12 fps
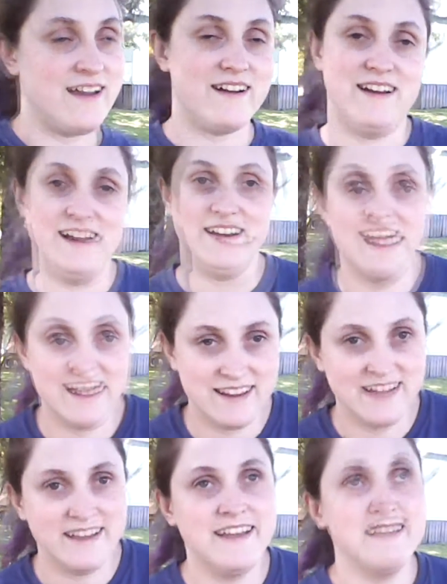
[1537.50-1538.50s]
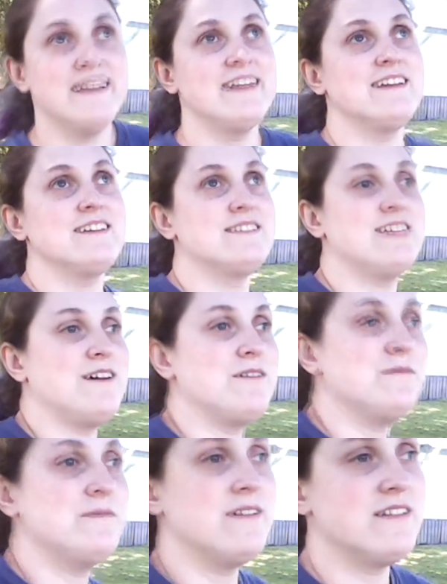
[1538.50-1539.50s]
Alright,
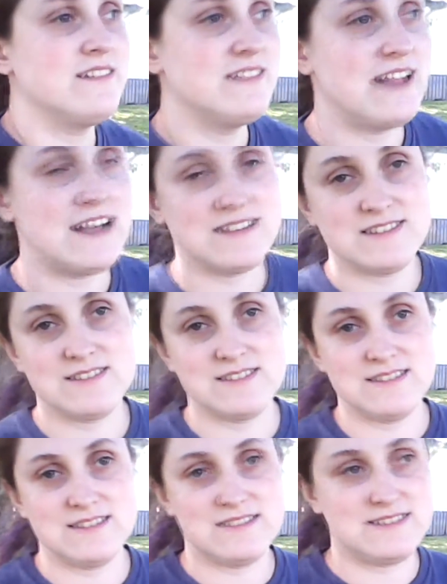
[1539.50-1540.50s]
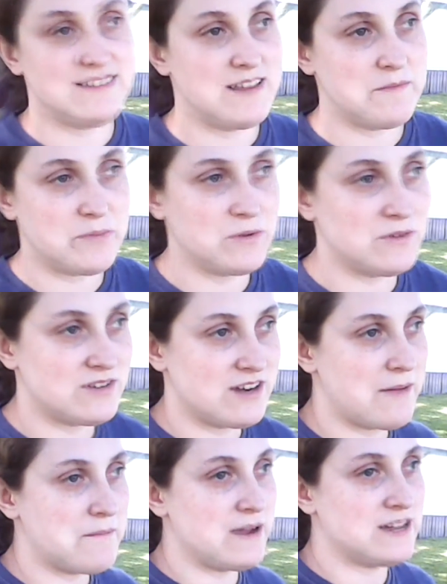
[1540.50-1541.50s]
so that's simple. There's
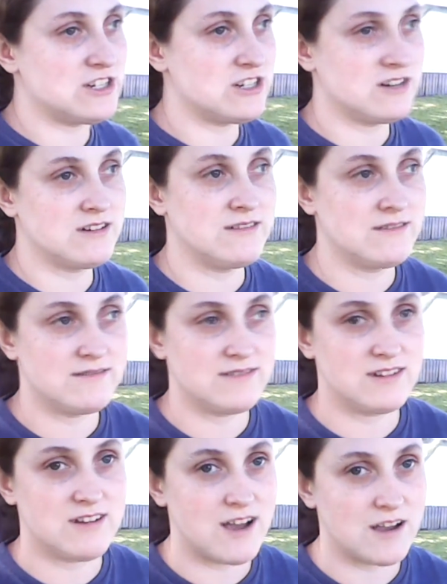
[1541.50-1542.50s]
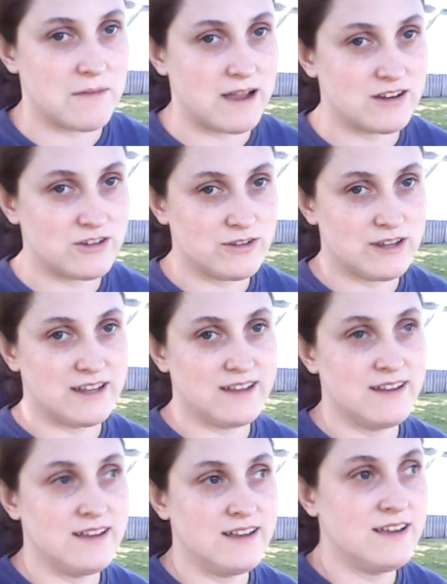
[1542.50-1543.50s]
not much to talk about to it,
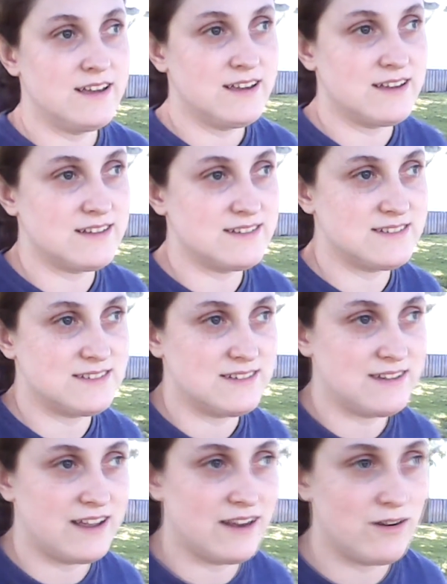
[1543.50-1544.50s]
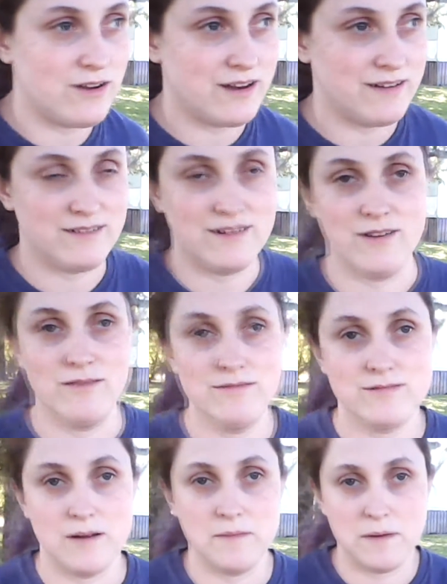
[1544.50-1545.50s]
because I'm
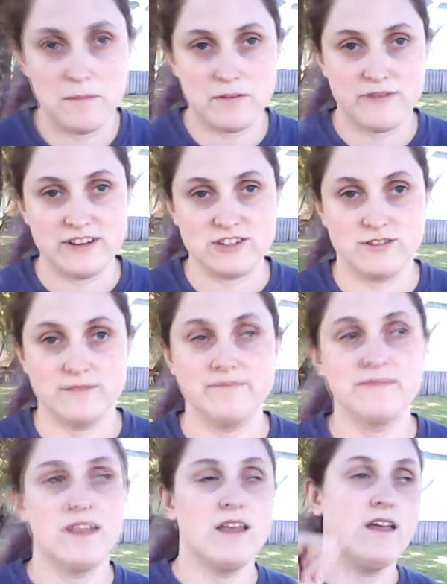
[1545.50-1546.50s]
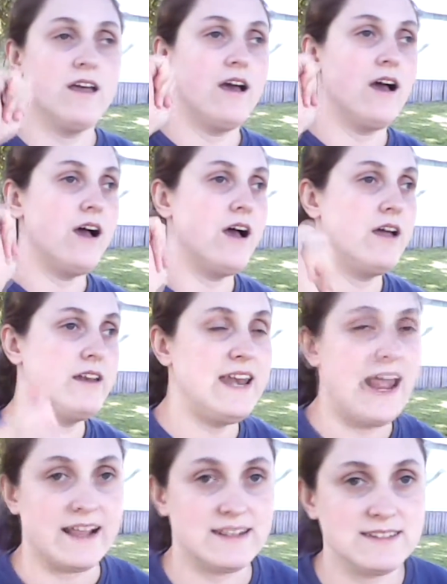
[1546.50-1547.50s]
a professional.
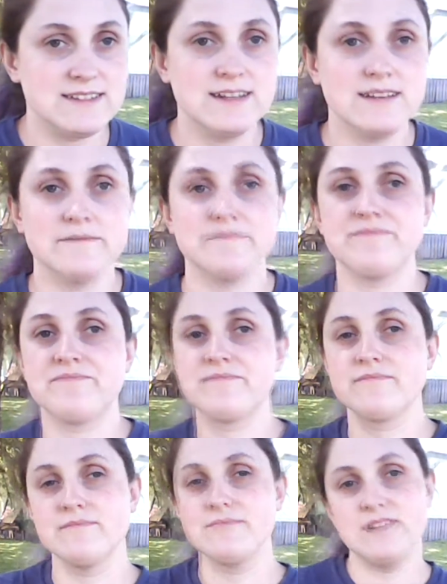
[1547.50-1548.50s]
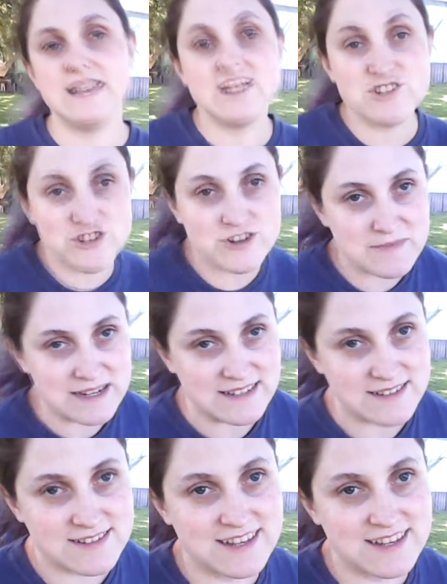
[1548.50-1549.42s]
Next, instruments.